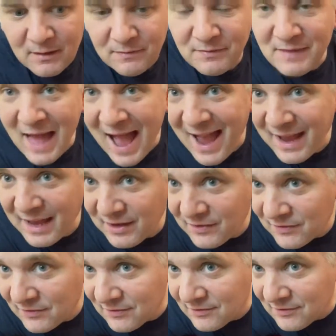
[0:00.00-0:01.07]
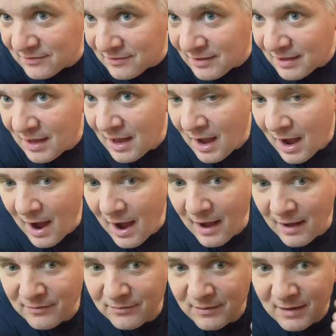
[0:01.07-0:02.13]
nice
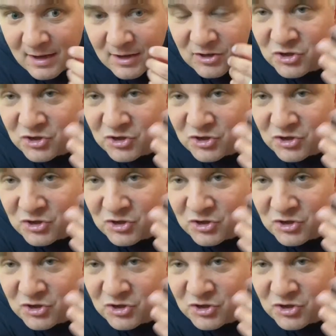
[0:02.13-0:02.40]
and